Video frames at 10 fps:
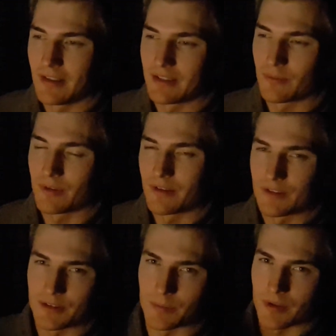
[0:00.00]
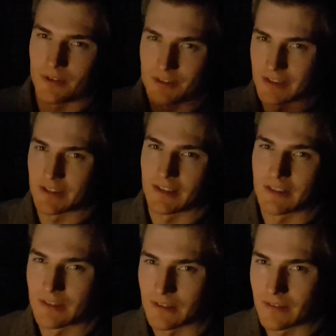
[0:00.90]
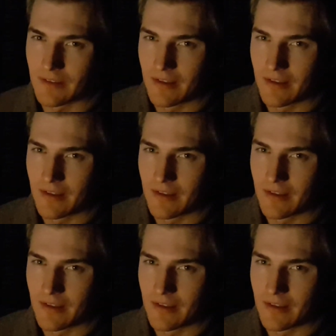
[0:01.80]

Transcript: It's one of those subconscious things that